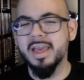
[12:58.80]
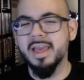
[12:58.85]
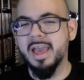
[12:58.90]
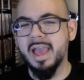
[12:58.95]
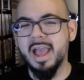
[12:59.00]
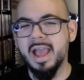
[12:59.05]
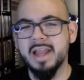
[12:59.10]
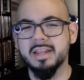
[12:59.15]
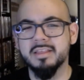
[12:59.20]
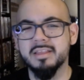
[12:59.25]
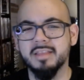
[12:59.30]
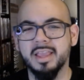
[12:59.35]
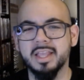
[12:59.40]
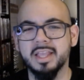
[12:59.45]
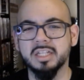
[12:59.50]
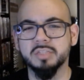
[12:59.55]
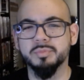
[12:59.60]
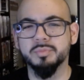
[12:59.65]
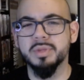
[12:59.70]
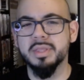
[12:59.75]
at his
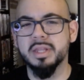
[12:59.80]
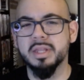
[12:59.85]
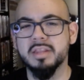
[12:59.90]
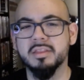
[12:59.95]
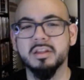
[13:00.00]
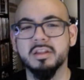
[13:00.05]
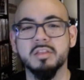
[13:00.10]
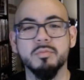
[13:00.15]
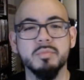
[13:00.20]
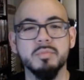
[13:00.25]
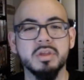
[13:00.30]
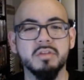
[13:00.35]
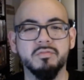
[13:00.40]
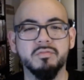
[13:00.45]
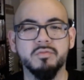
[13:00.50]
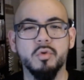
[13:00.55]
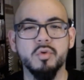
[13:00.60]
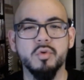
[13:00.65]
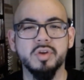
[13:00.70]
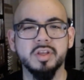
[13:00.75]
age, being that he's in his
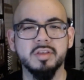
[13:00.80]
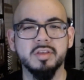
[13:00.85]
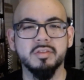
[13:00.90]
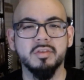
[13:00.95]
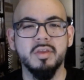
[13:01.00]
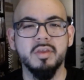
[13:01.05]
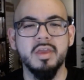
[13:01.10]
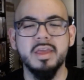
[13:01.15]
mid-40s,